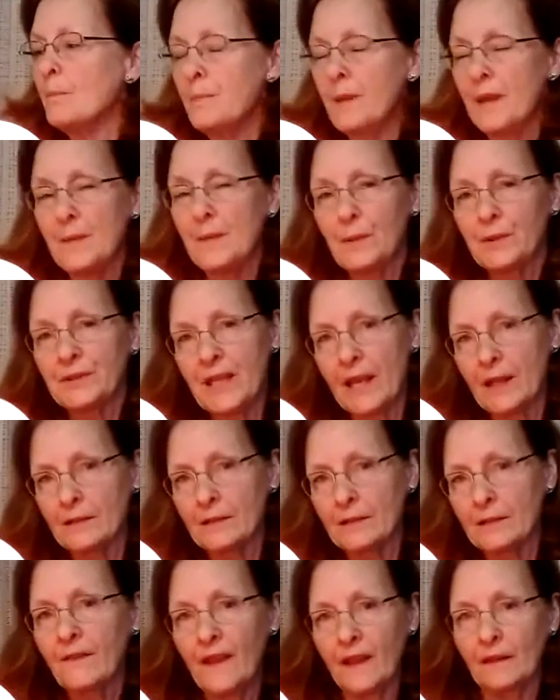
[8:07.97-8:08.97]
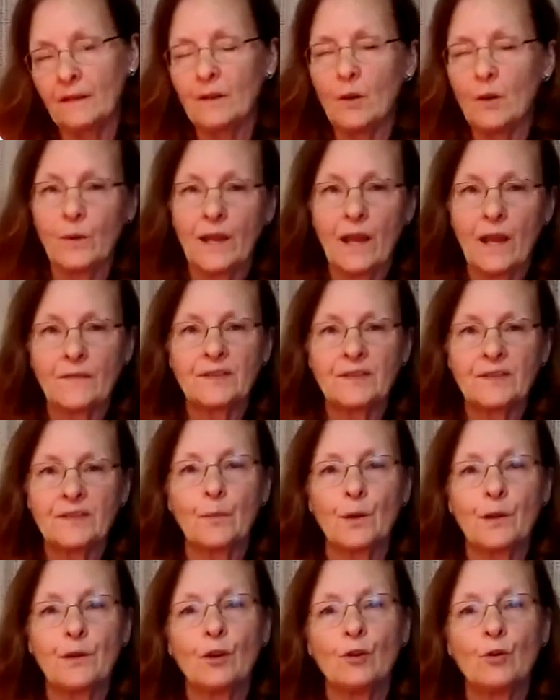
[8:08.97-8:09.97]
People tend to think that we have
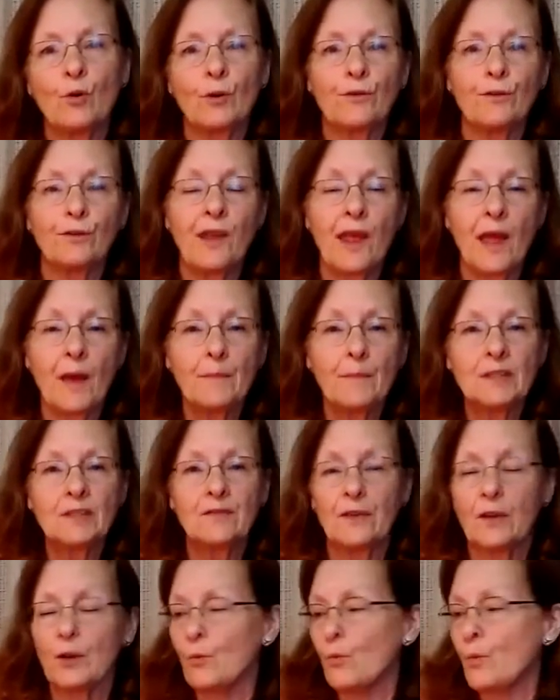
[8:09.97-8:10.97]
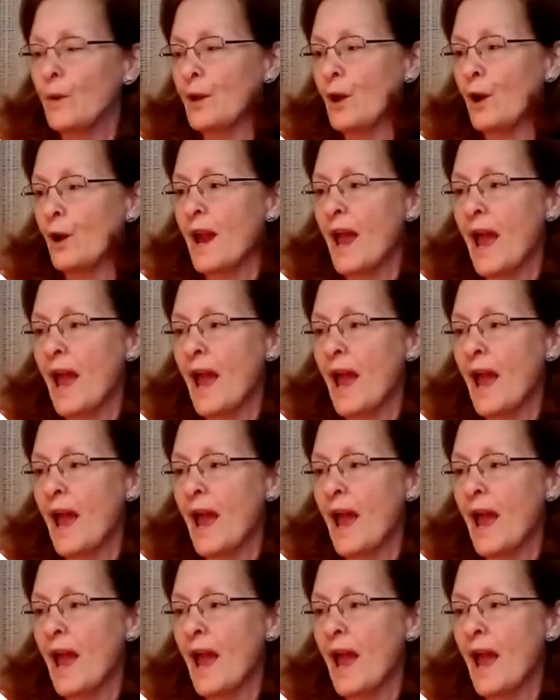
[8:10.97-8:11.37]
summer in the northern hemisphere when